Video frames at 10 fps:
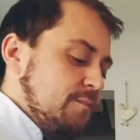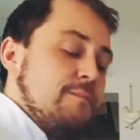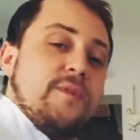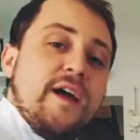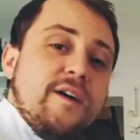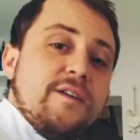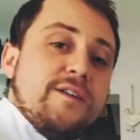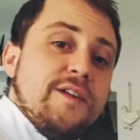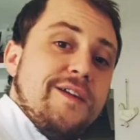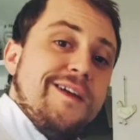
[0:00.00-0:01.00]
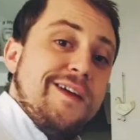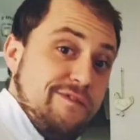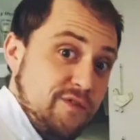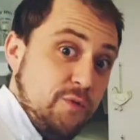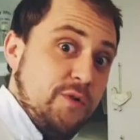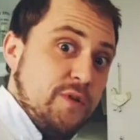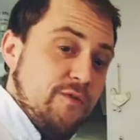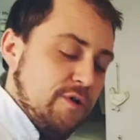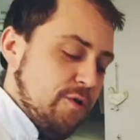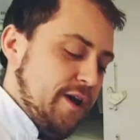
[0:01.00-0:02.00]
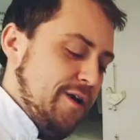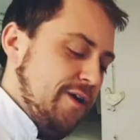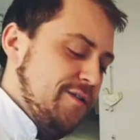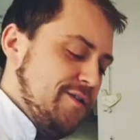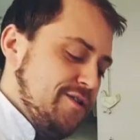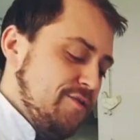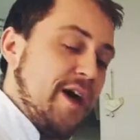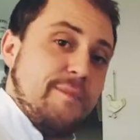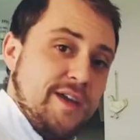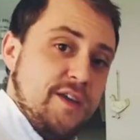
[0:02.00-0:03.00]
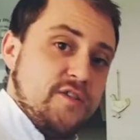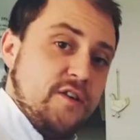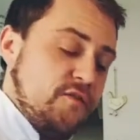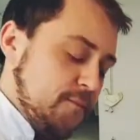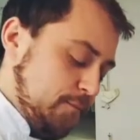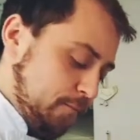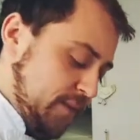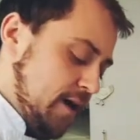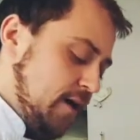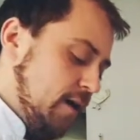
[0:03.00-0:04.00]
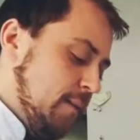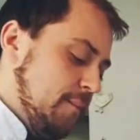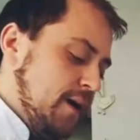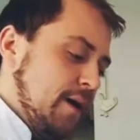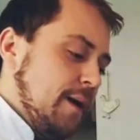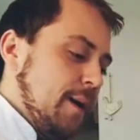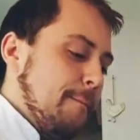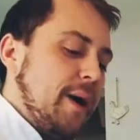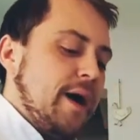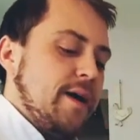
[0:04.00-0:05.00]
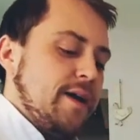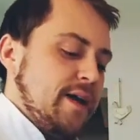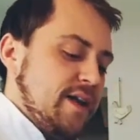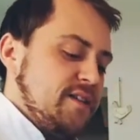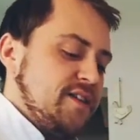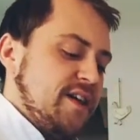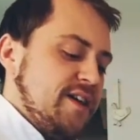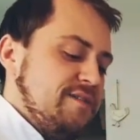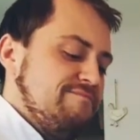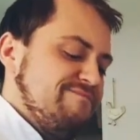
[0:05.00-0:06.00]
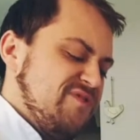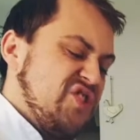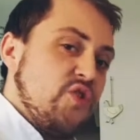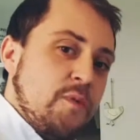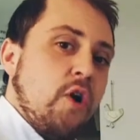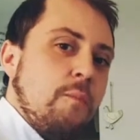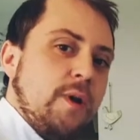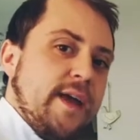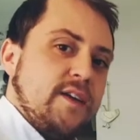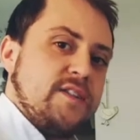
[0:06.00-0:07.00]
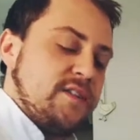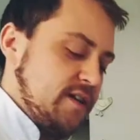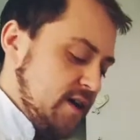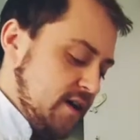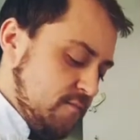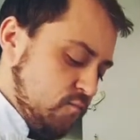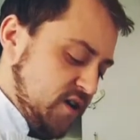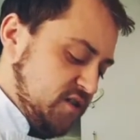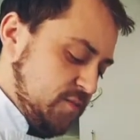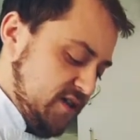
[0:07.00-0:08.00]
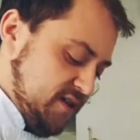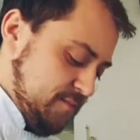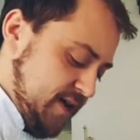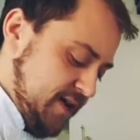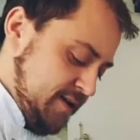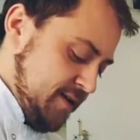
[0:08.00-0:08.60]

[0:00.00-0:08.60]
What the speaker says: Now, if you want to be a real hero, you can make it yourself, but it is a super complex recipe to make,